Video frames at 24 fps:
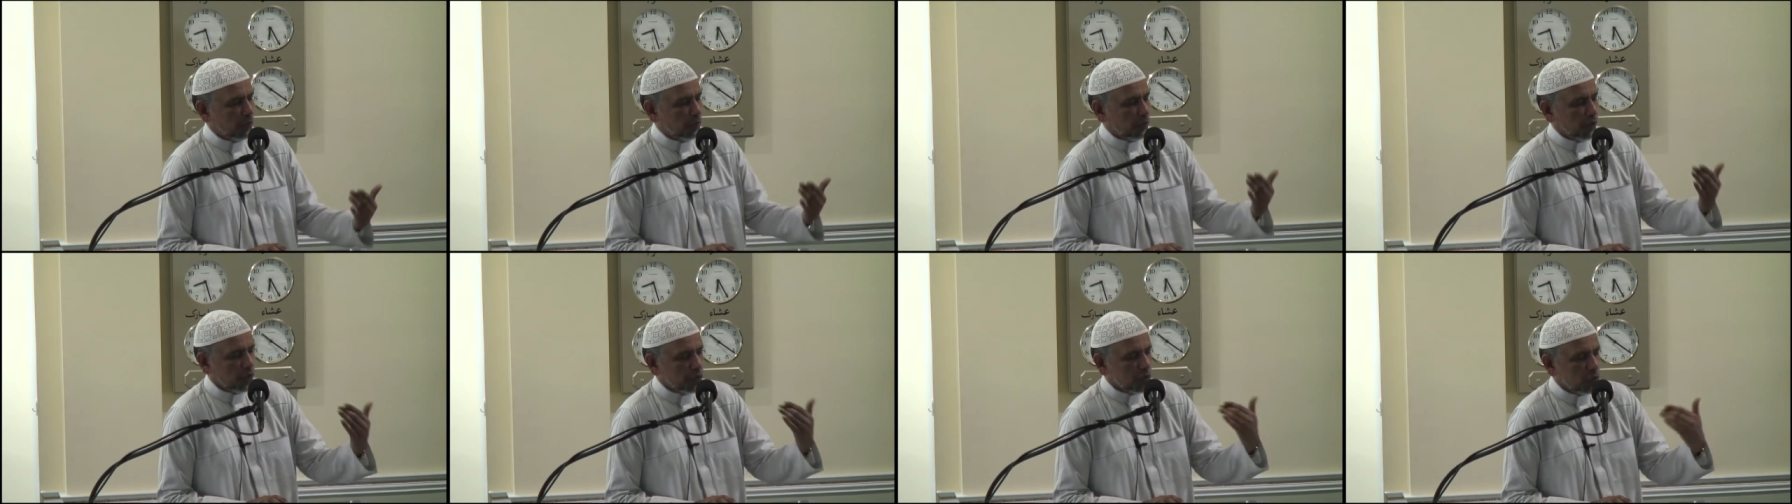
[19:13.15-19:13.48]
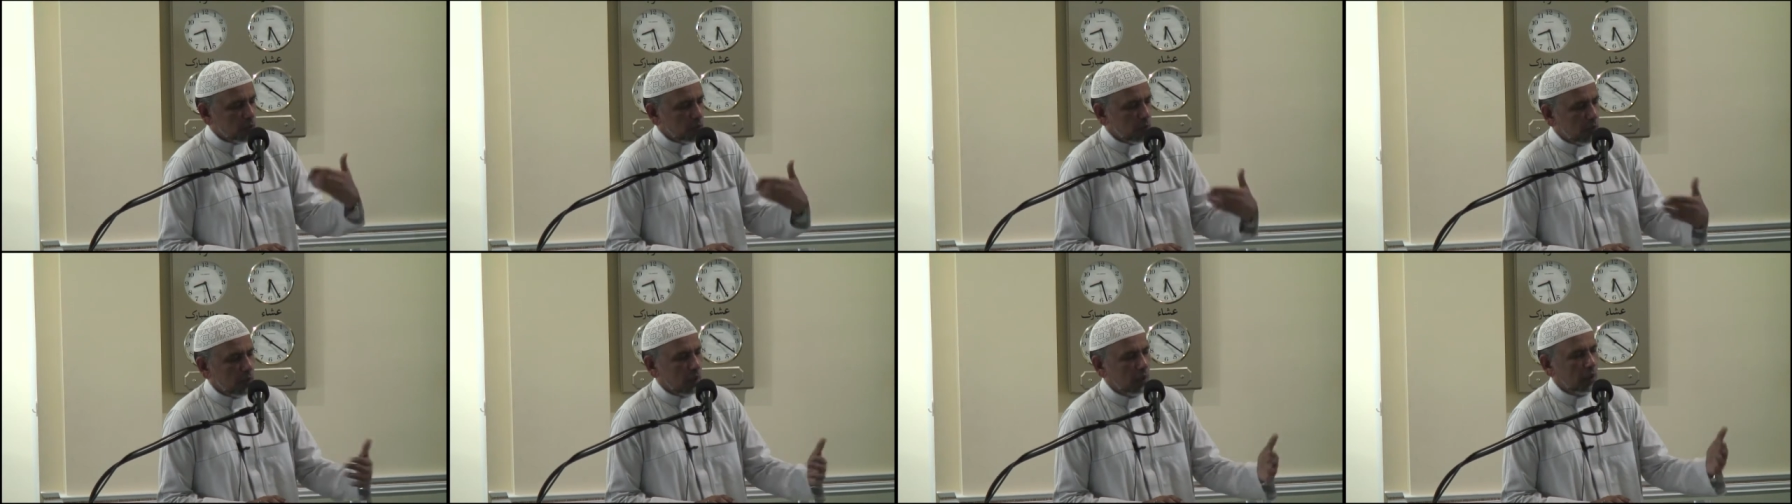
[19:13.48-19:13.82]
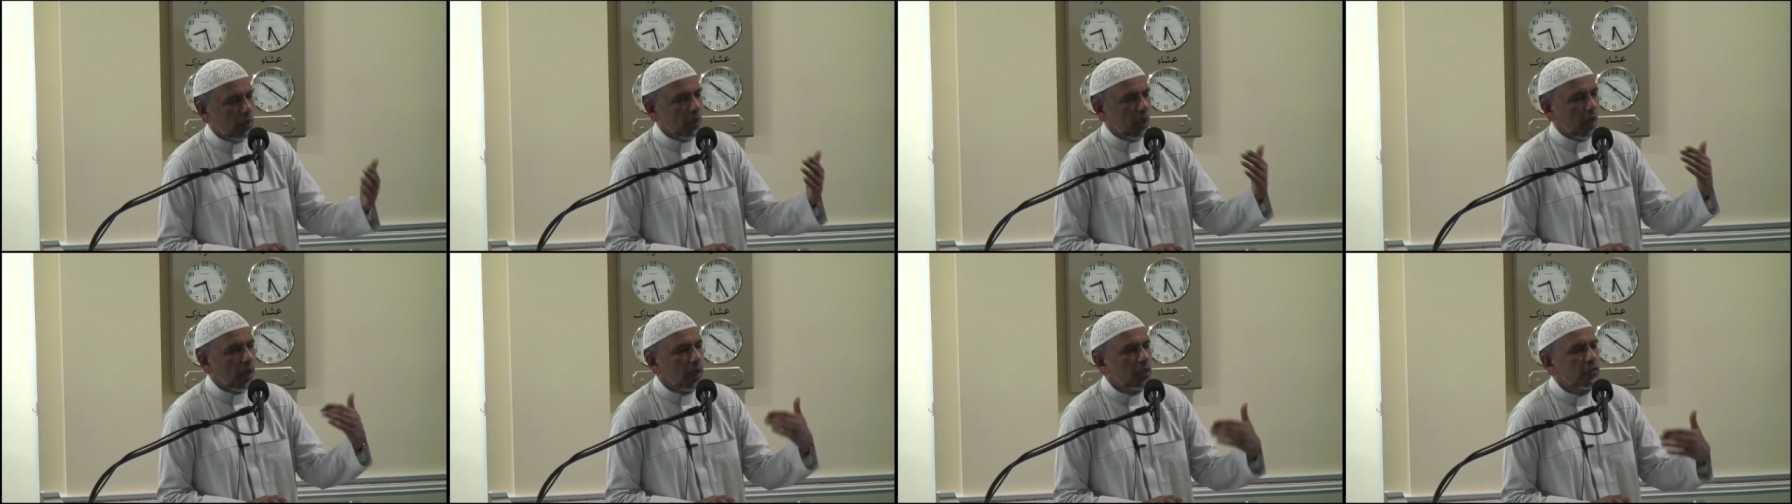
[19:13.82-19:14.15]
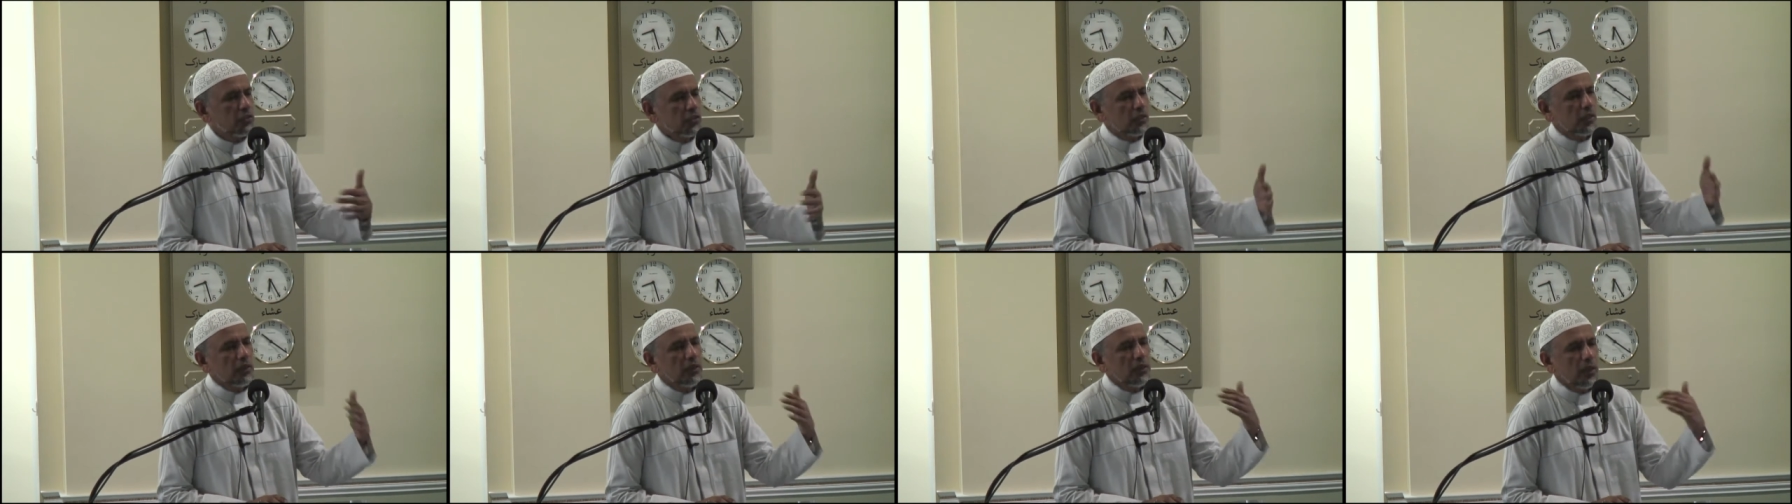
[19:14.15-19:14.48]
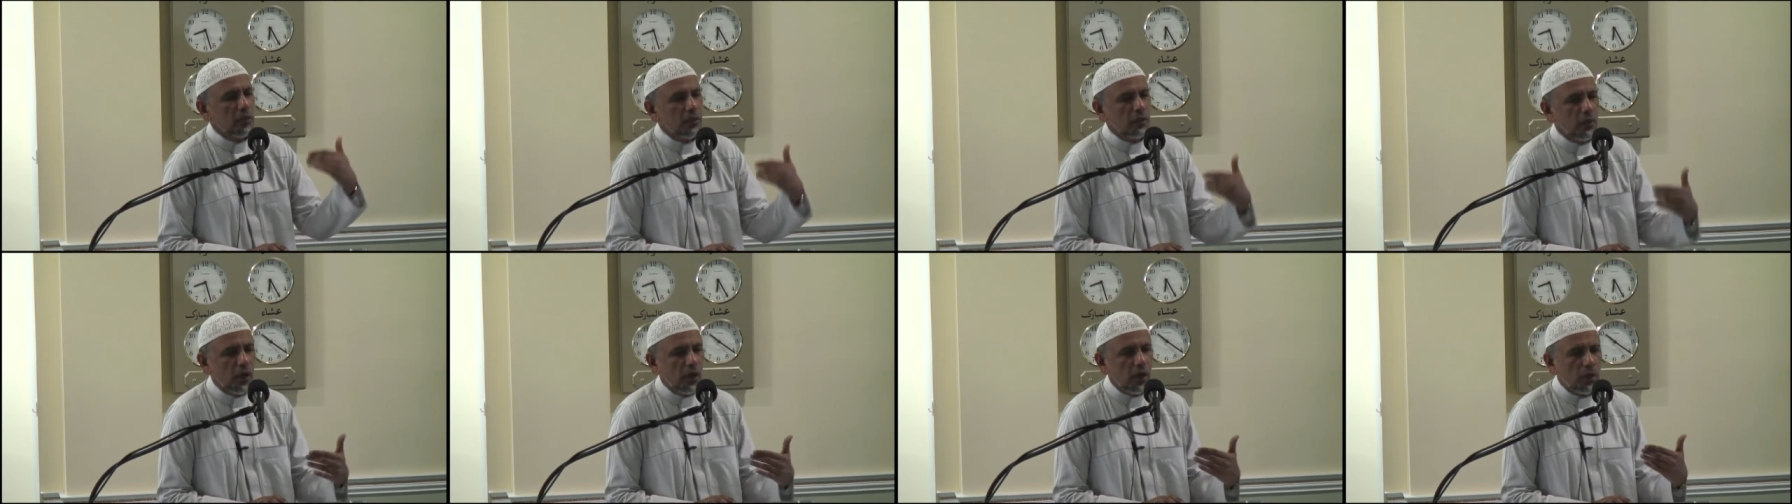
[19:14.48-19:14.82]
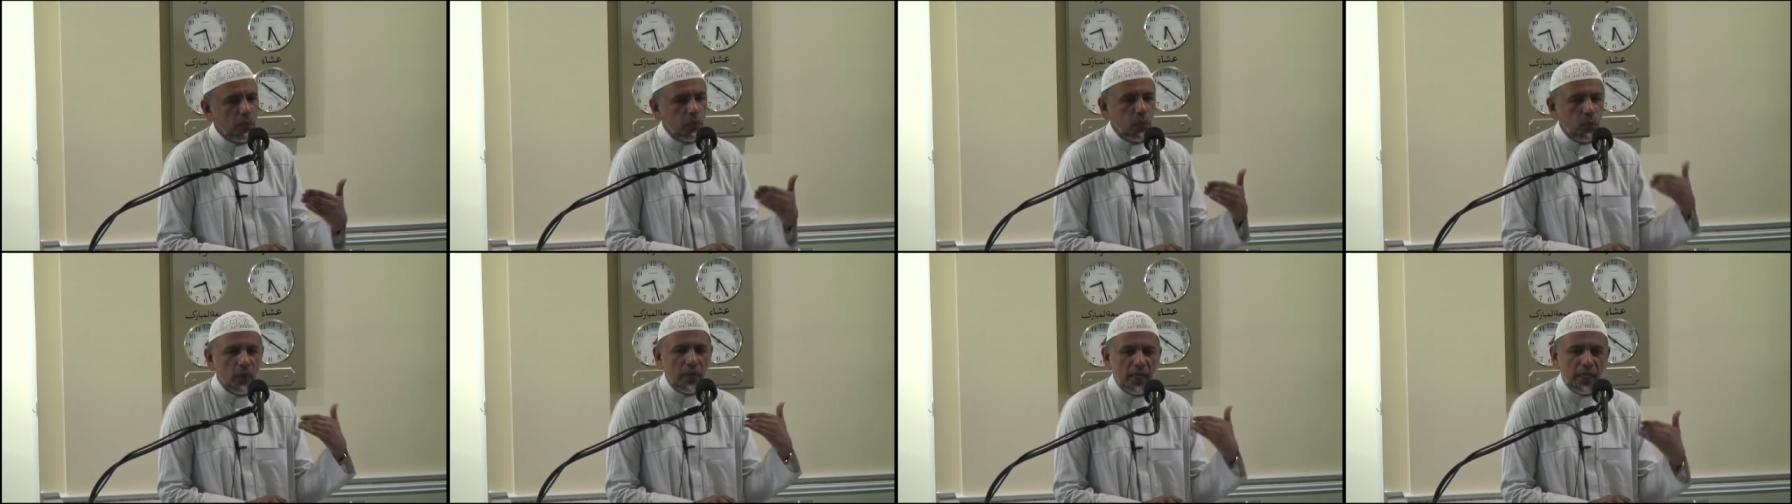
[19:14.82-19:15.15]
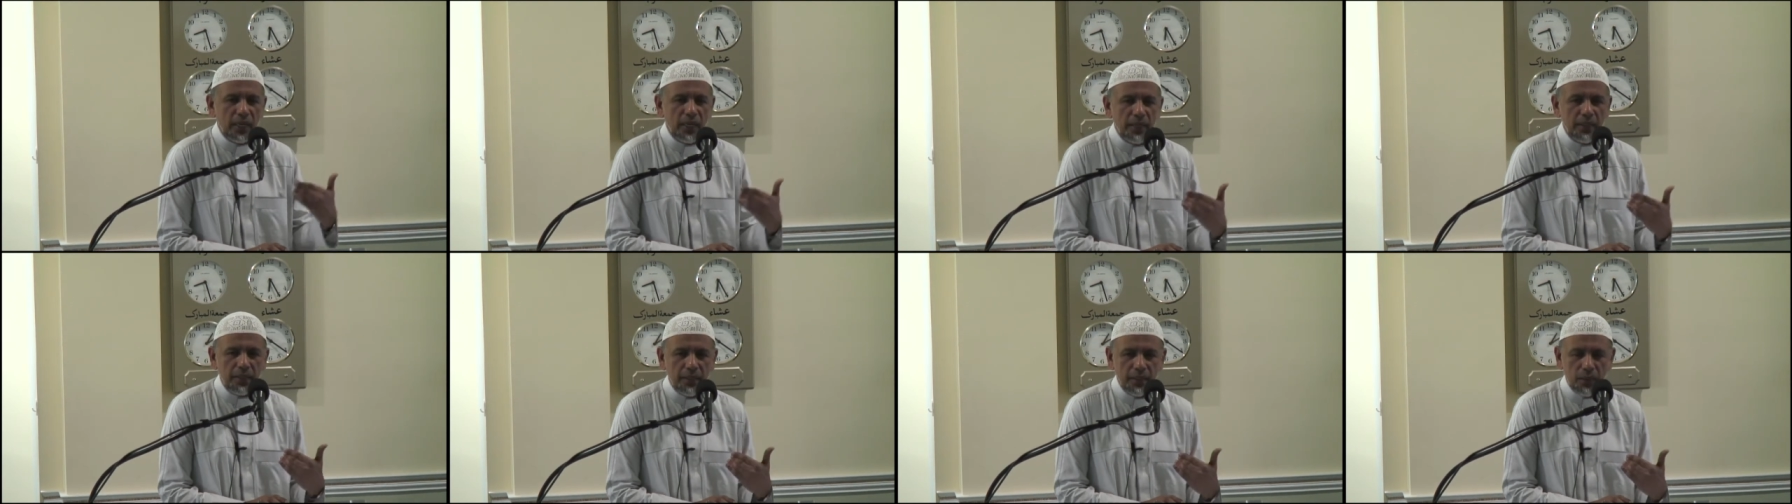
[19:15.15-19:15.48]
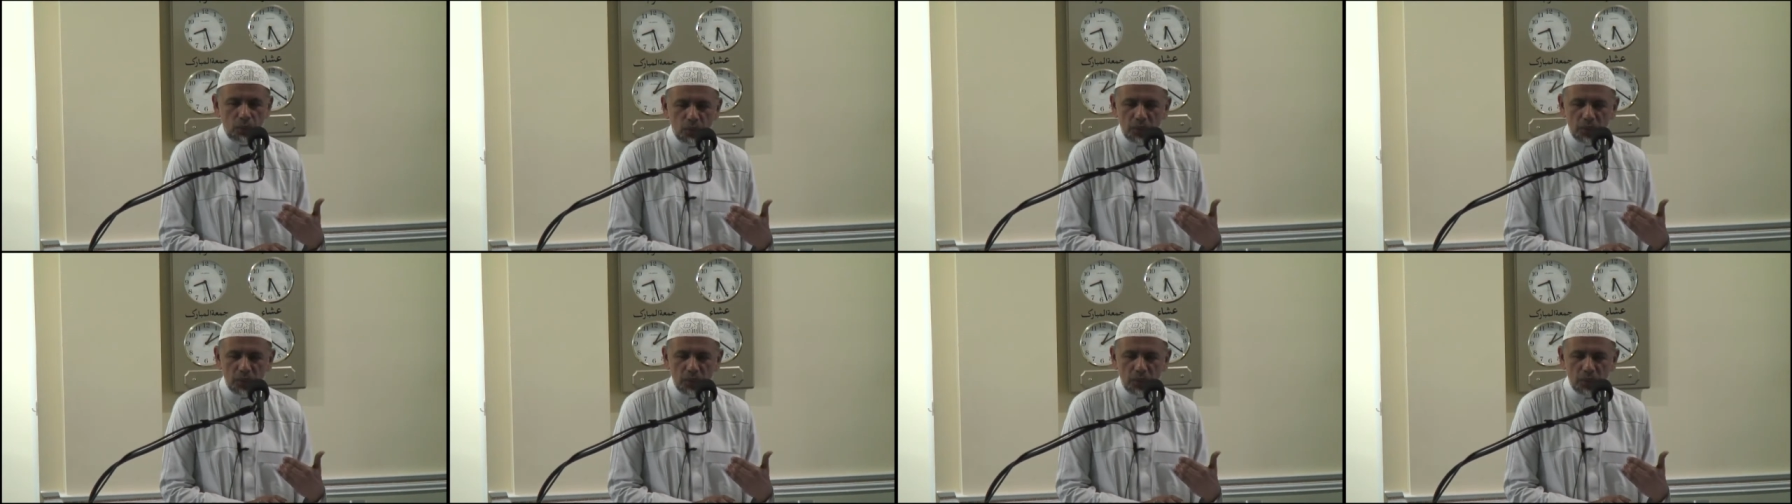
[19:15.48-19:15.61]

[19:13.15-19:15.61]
Rasulullah sallallahu alaihi